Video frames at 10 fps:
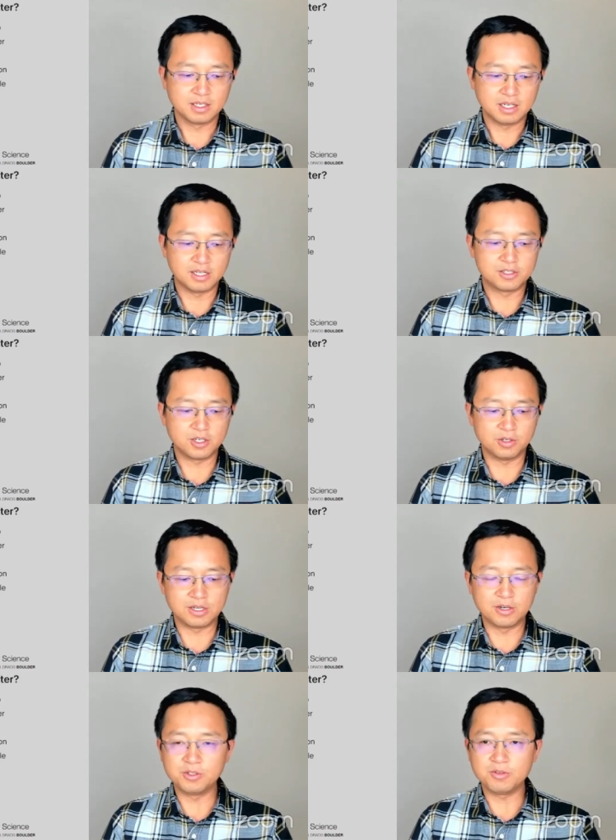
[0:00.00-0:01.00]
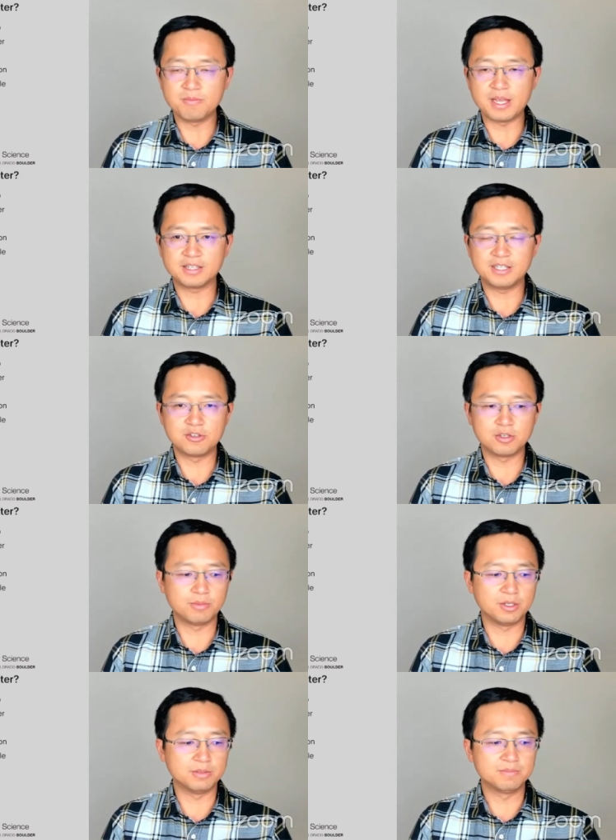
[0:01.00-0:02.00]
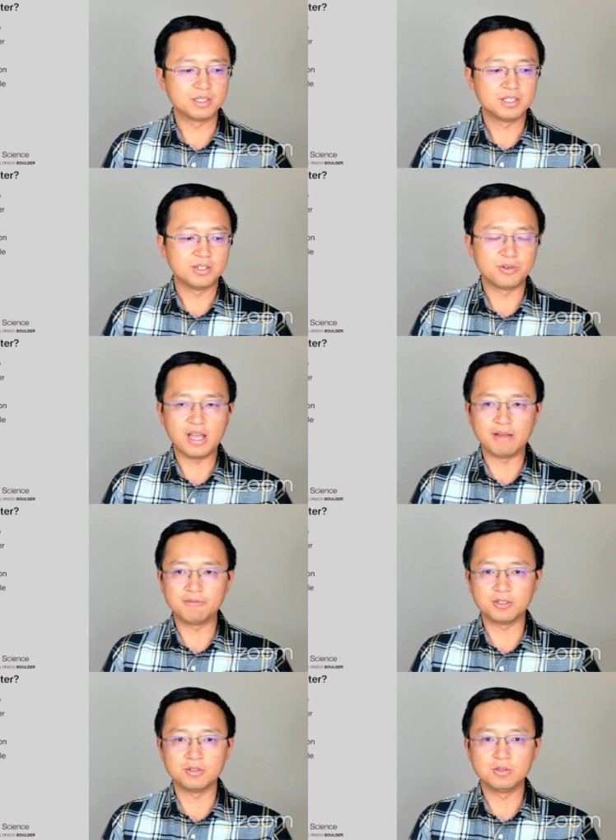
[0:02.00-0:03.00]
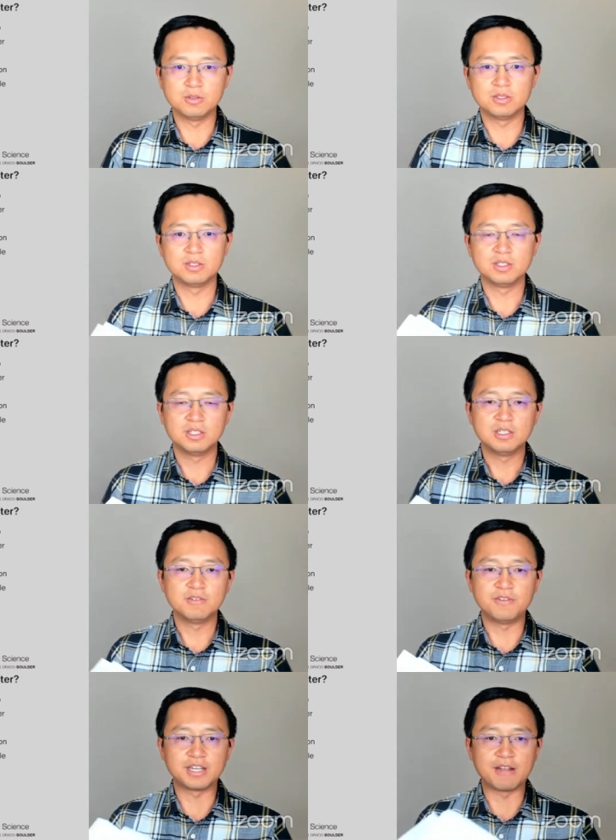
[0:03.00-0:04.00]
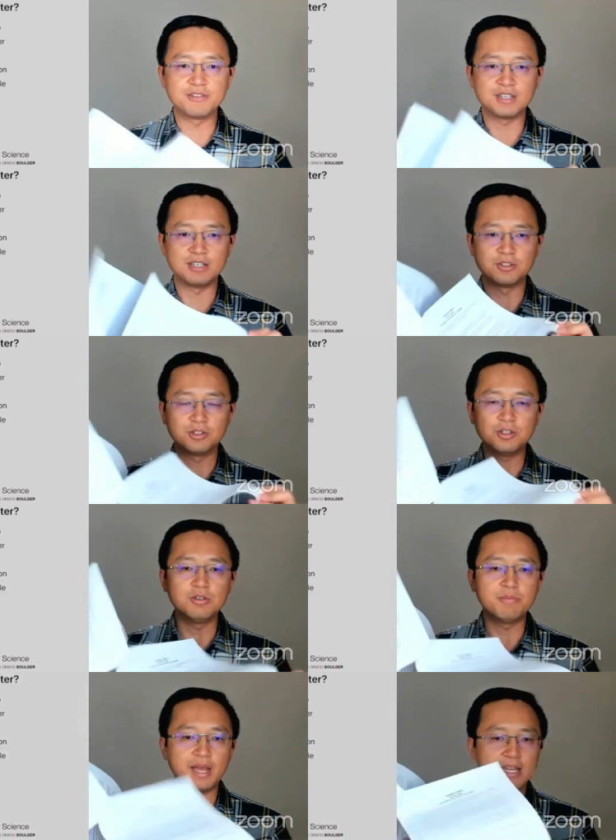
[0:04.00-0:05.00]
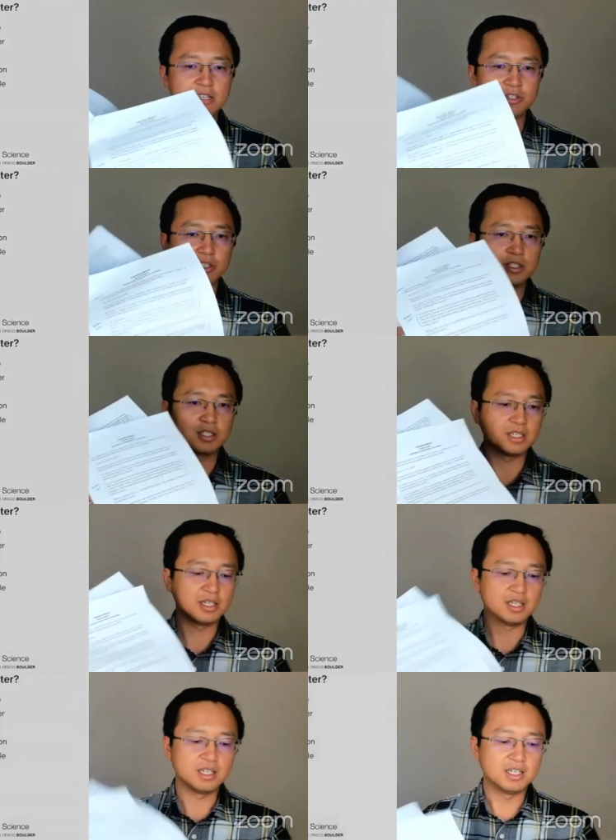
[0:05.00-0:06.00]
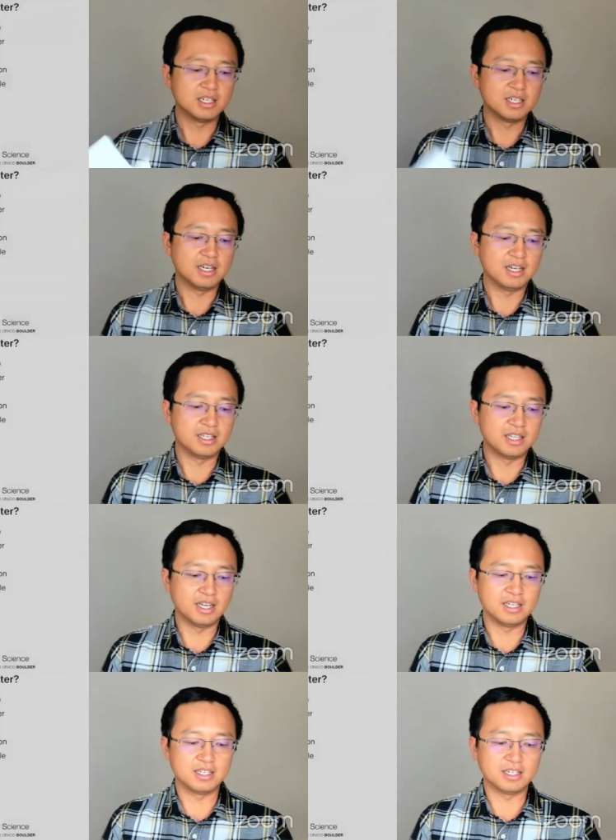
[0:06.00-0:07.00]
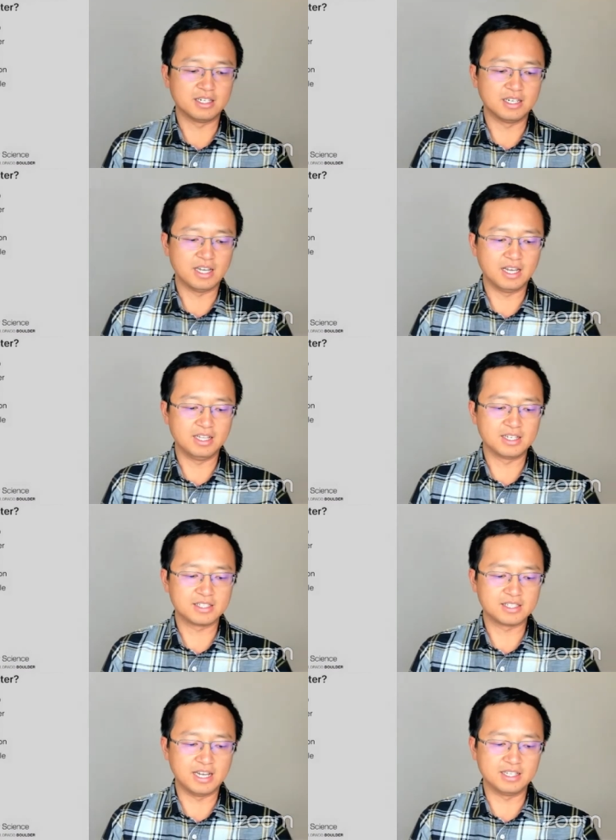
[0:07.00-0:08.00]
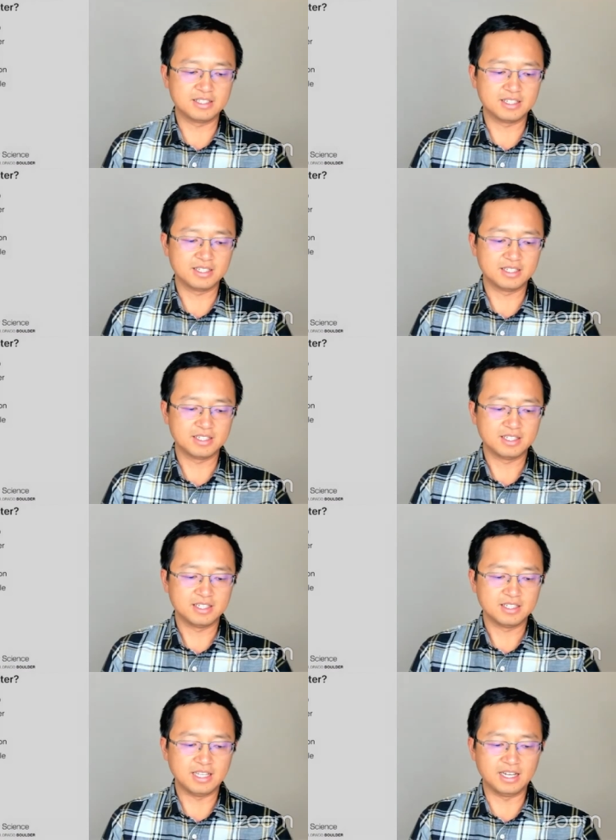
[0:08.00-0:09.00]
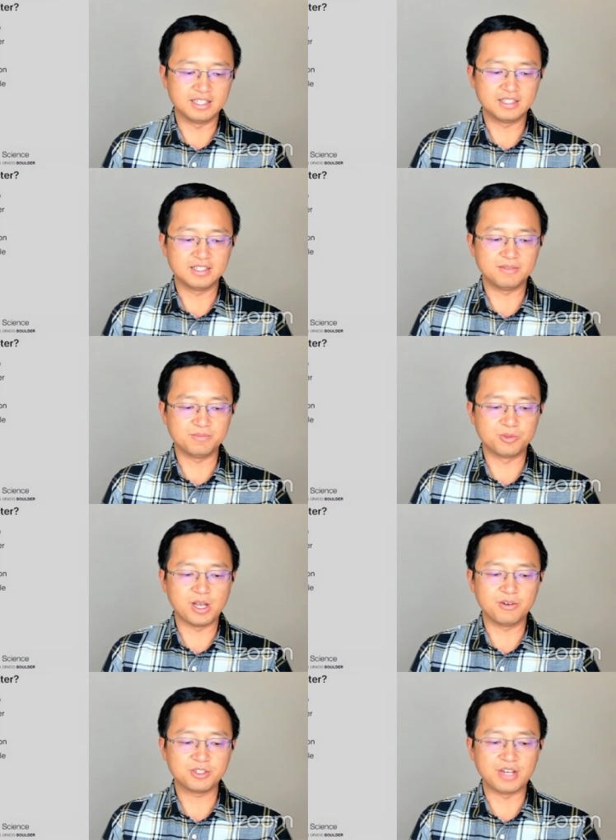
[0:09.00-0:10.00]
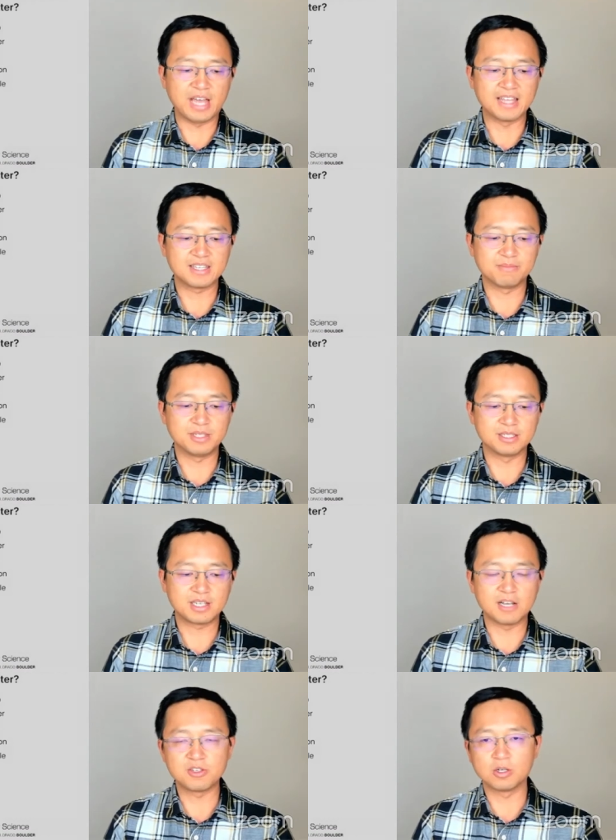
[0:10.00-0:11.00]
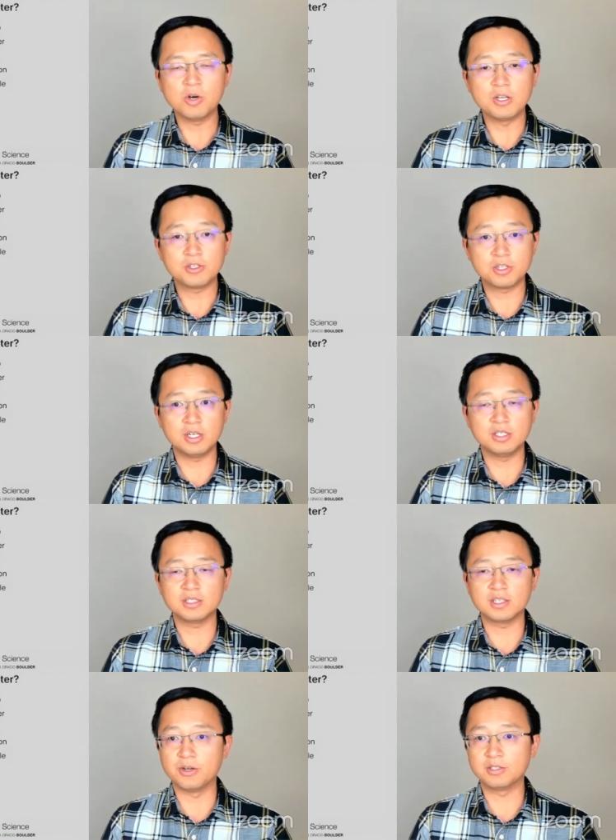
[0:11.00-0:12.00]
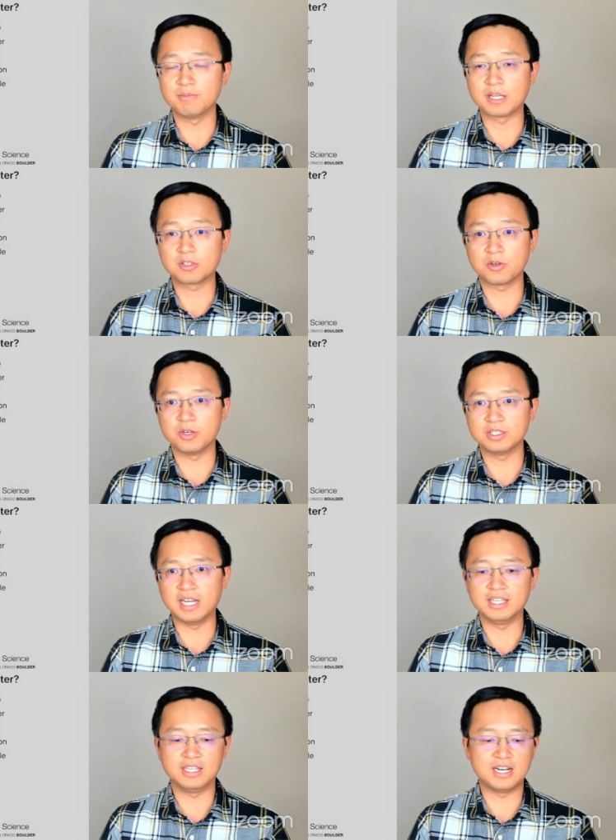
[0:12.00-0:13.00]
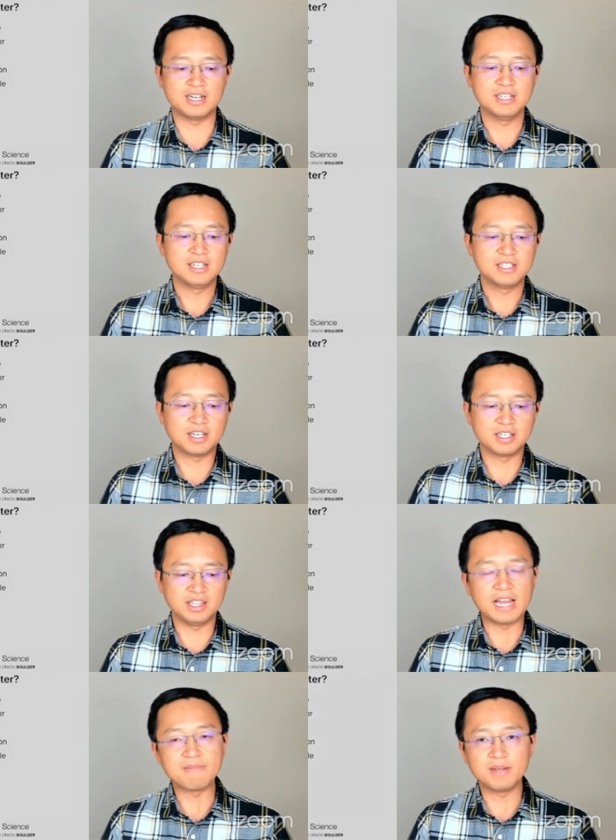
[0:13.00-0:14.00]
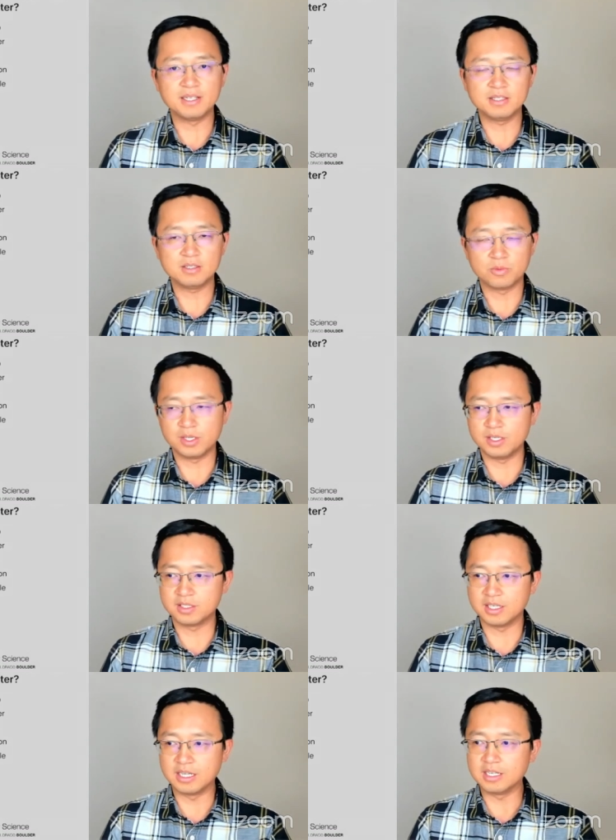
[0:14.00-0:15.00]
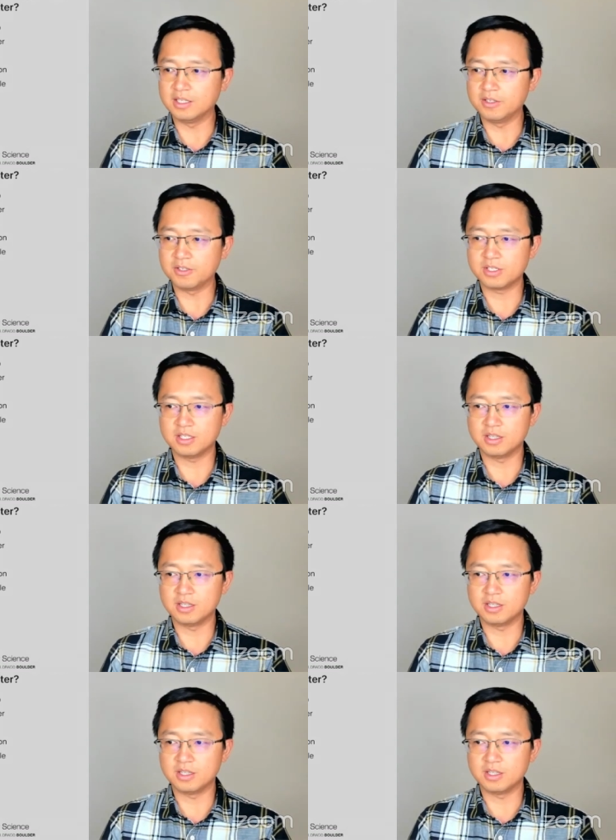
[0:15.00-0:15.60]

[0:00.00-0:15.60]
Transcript: And so in order to make teachable, we have to speak everything into two pages. And then uh, Alex said that we also add some discussion questions also make sure that there are some alignment with the English